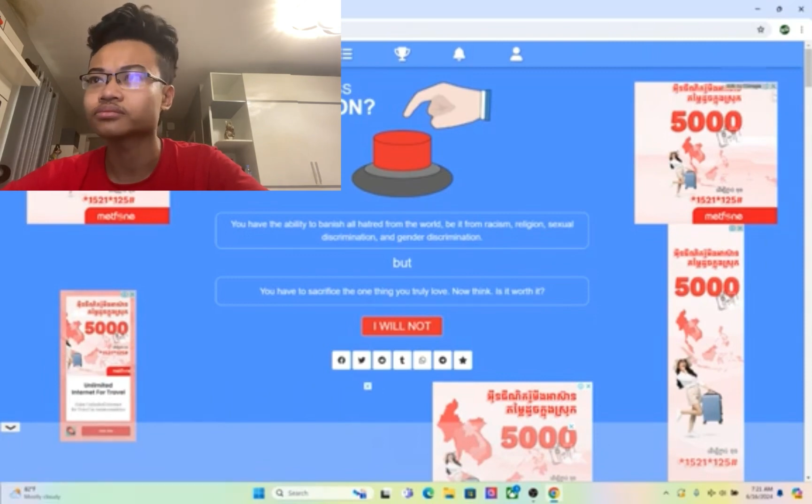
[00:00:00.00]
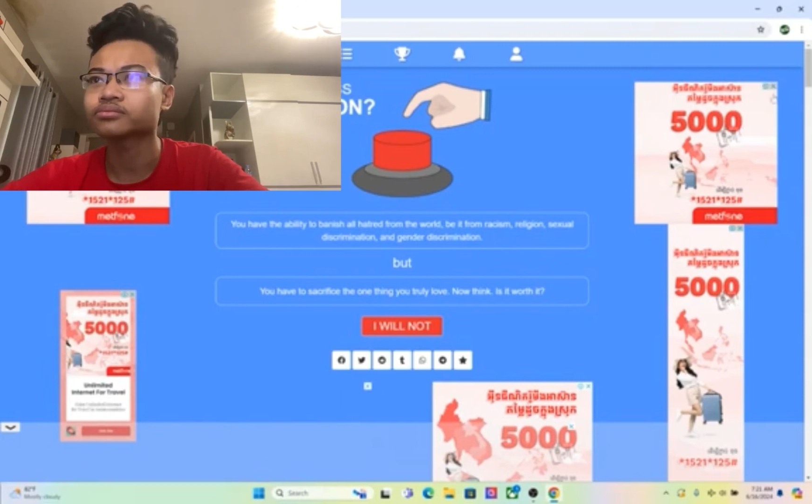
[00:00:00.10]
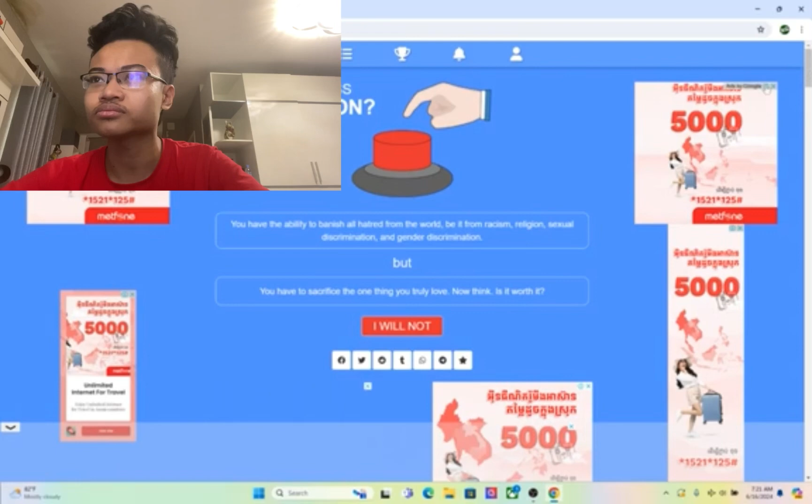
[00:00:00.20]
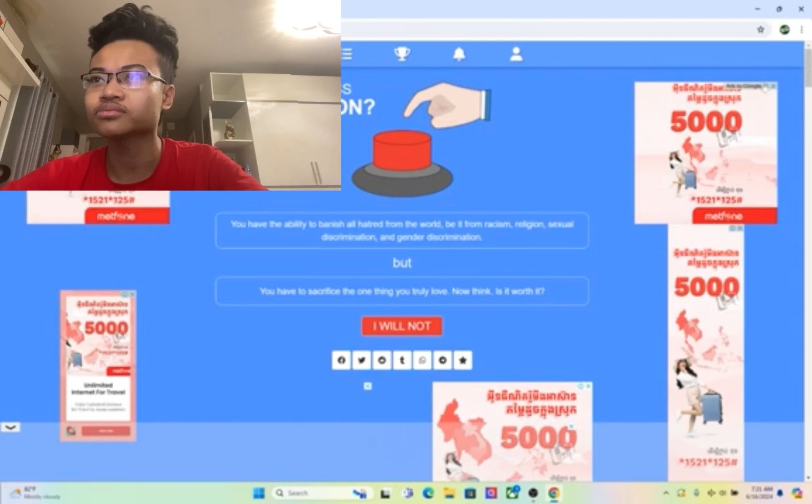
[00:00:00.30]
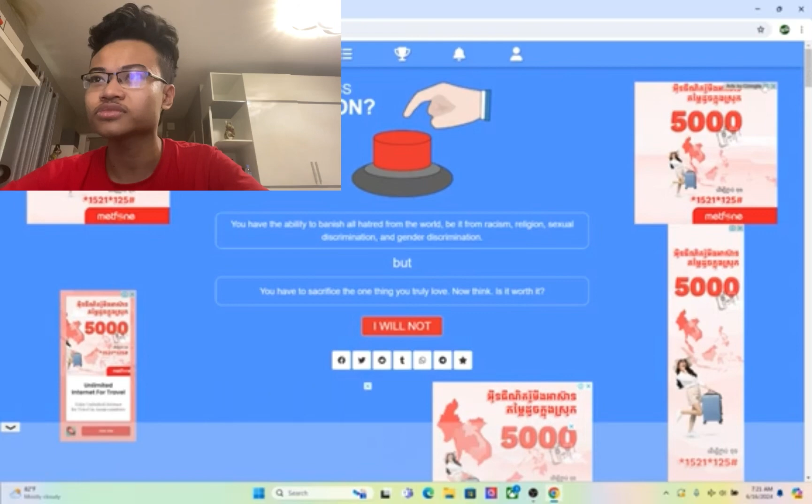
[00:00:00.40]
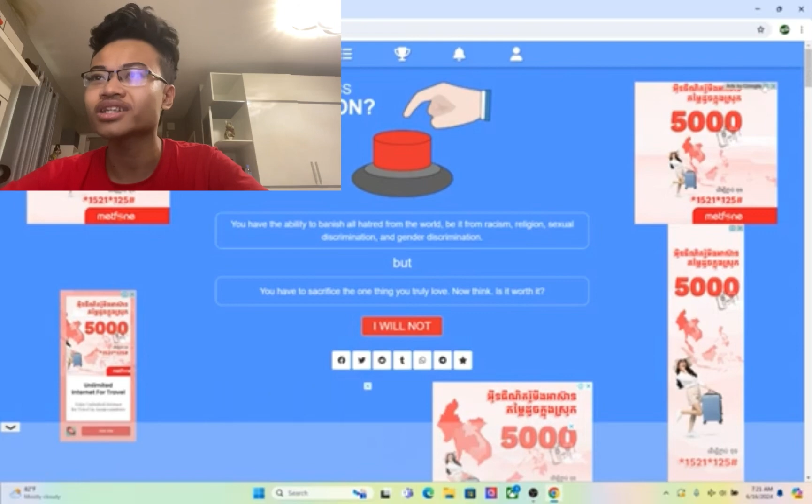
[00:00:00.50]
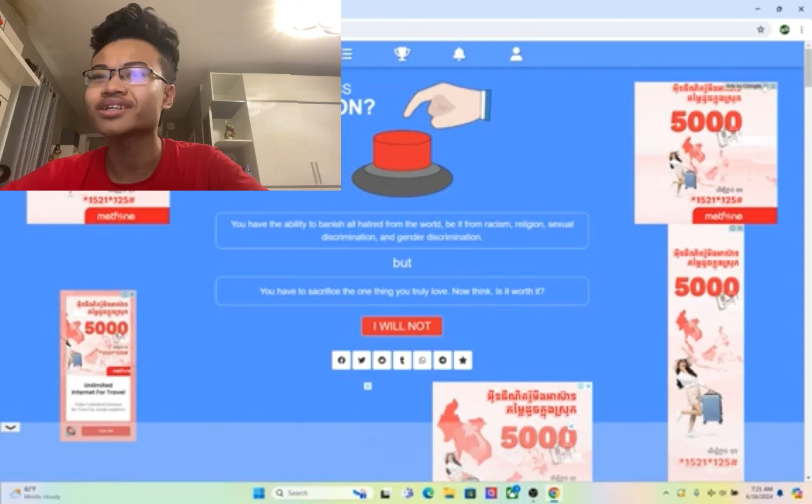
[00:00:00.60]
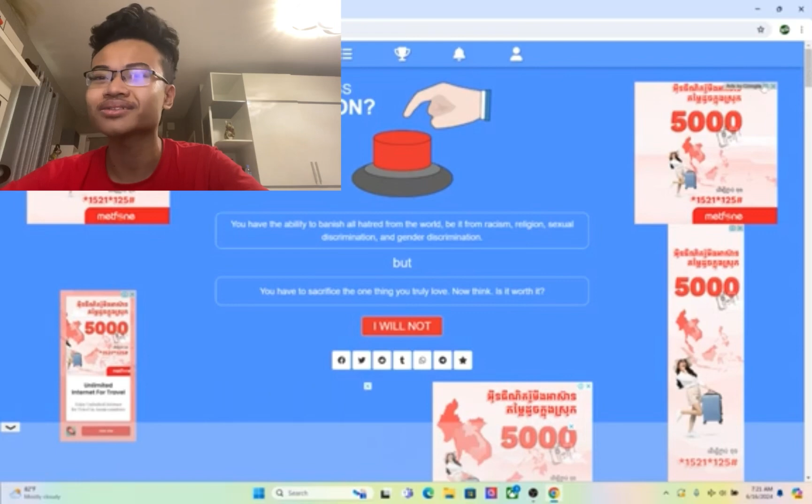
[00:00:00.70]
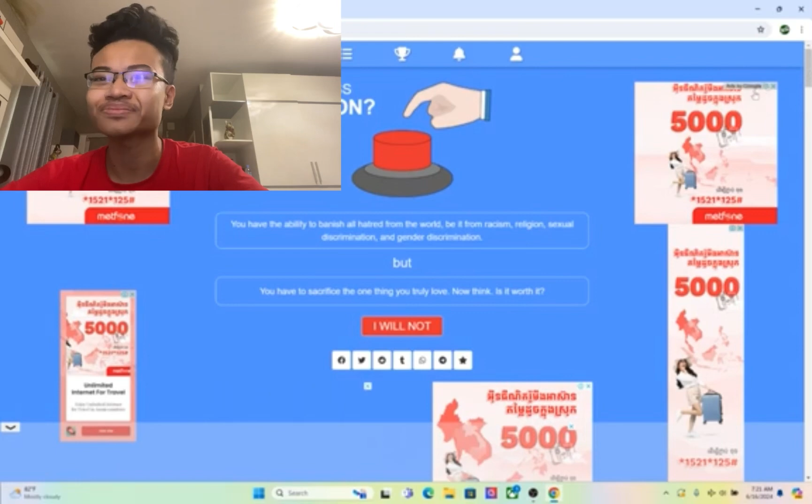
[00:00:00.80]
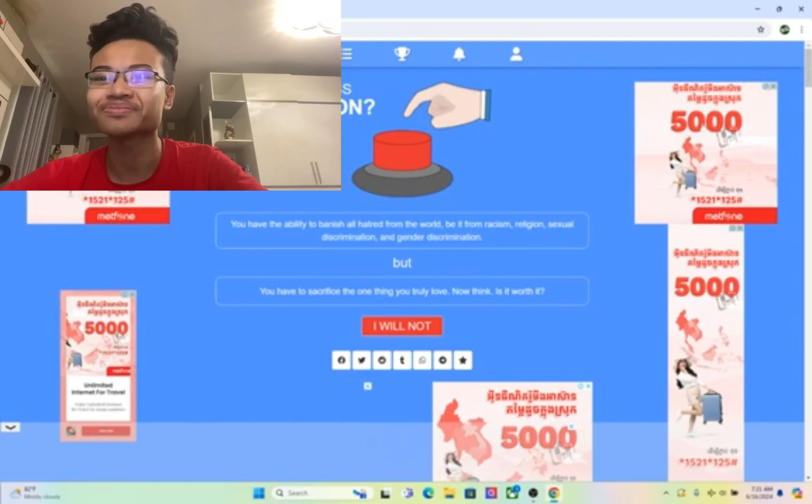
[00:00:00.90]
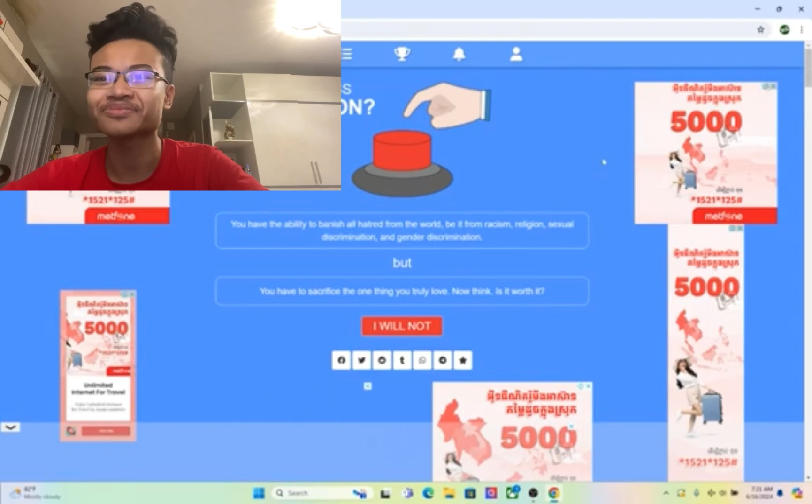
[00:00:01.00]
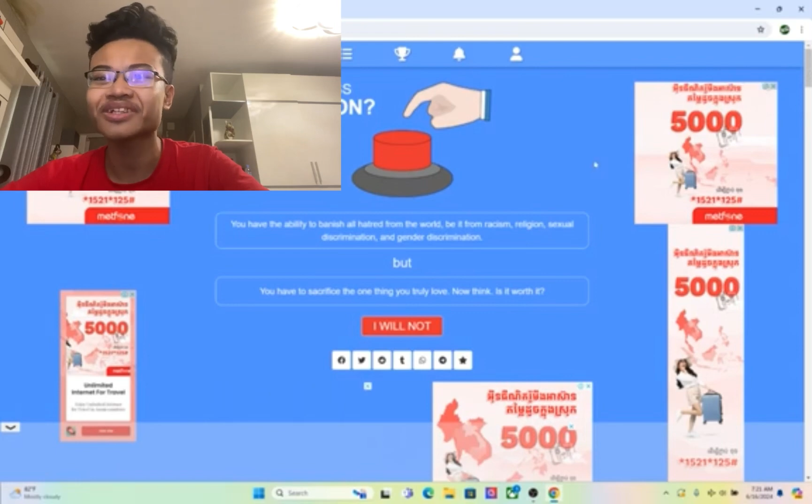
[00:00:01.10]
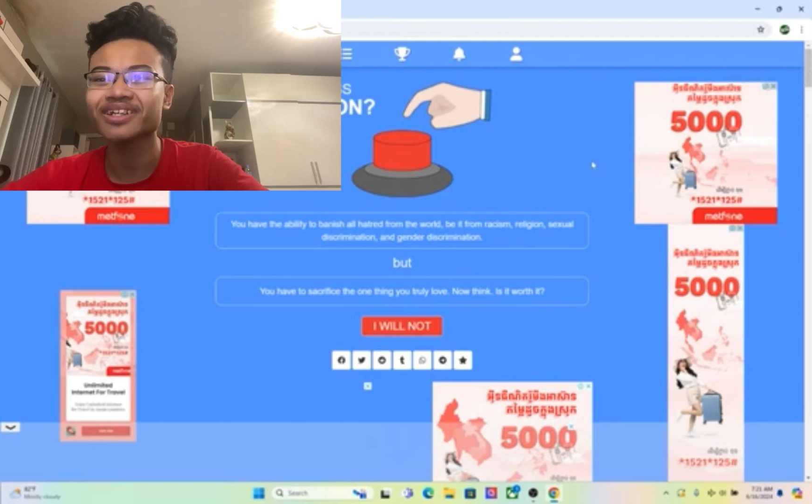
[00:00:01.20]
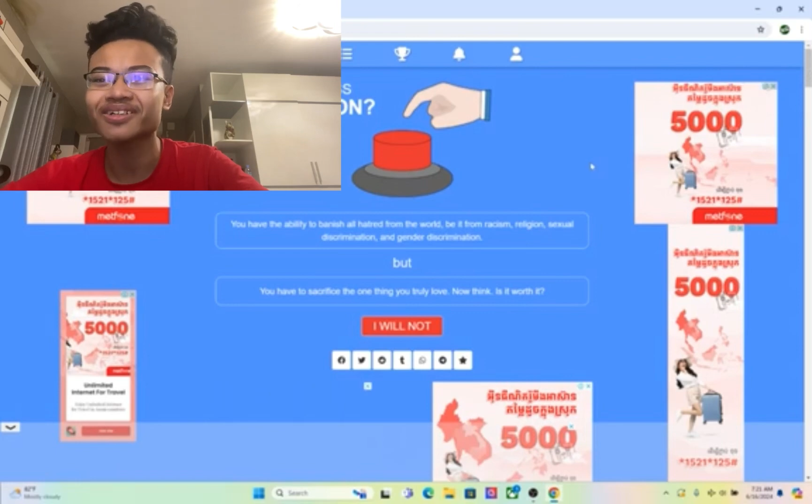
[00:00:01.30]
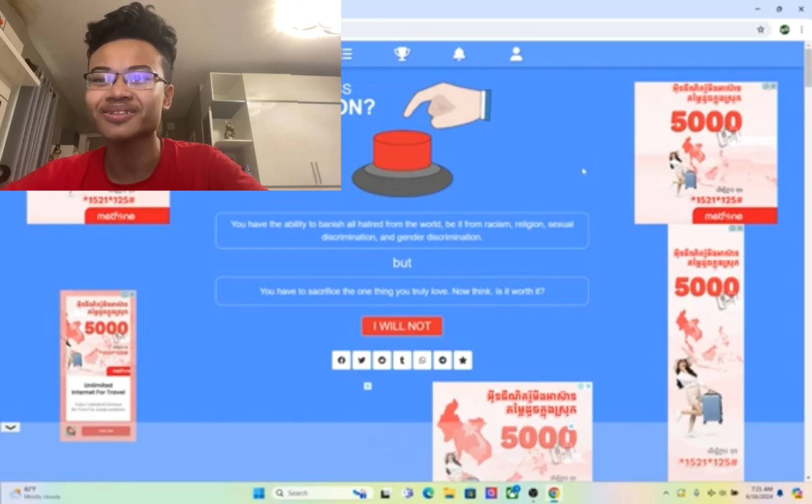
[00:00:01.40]
Mmm, yeah, mm,
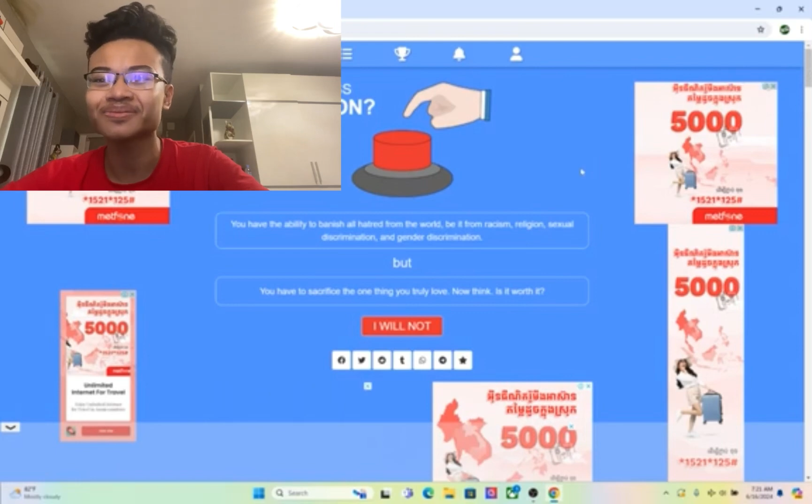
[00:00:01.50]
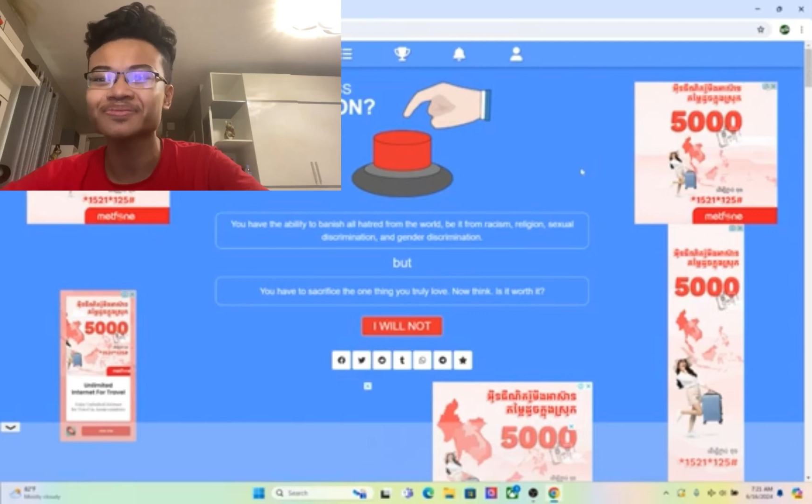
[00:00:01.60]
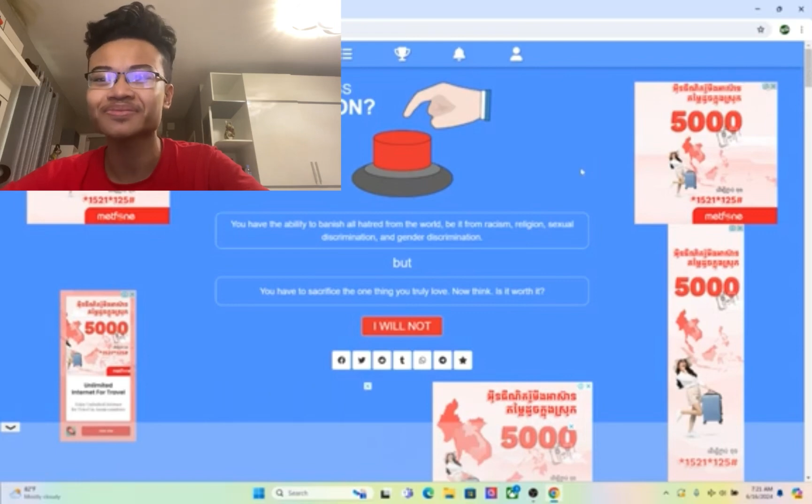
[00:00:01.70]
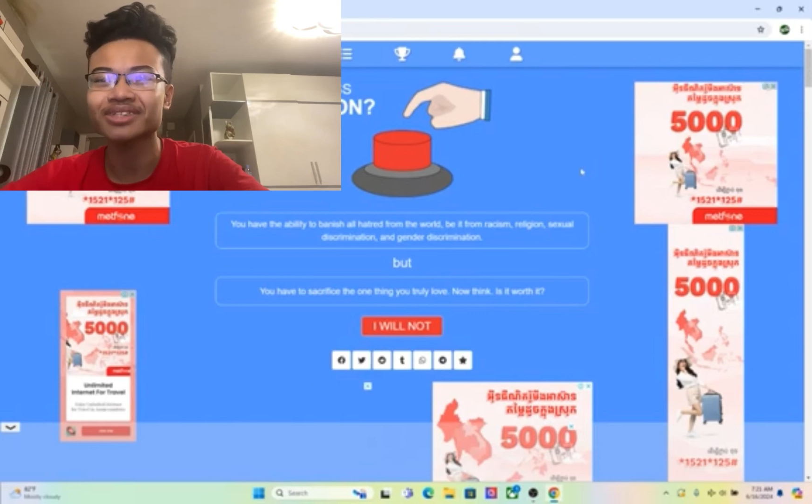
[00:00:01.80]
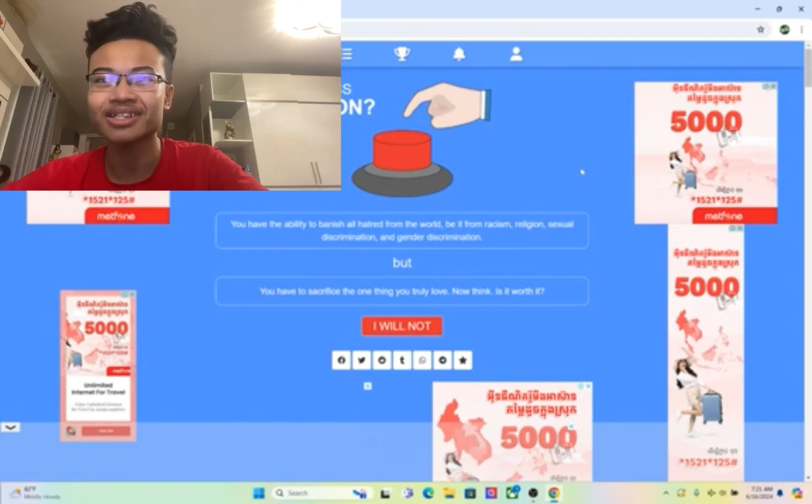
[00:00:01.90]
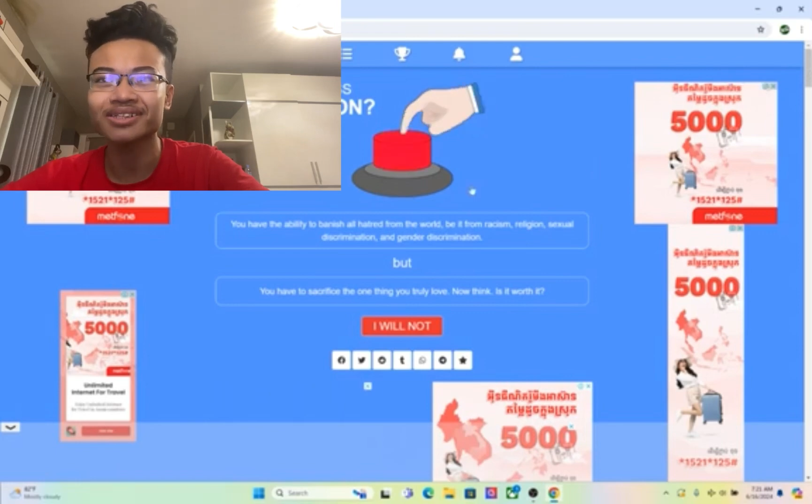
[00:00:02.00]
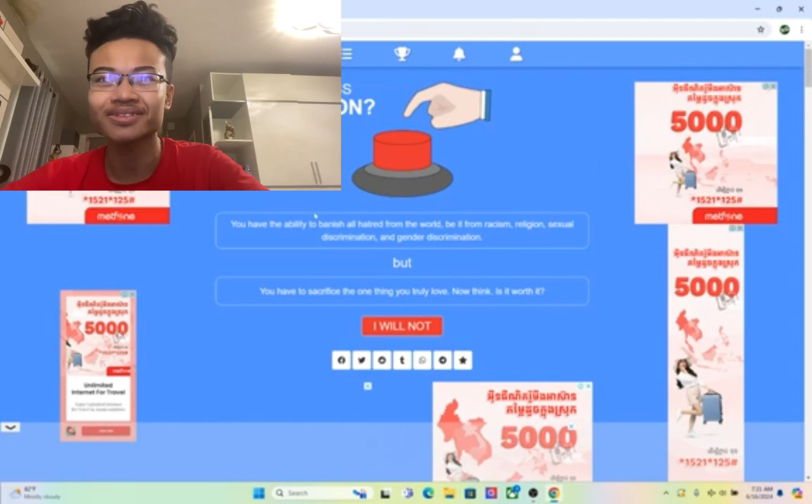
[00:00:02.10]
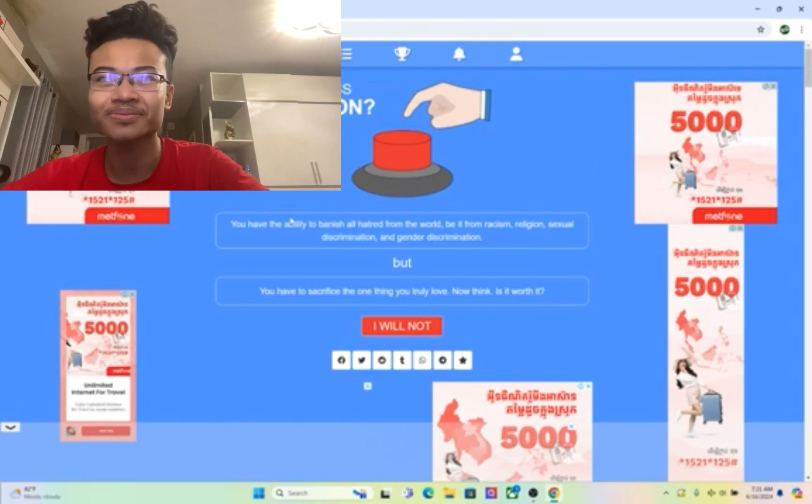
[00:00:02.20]
very good. Mmm, tasty good.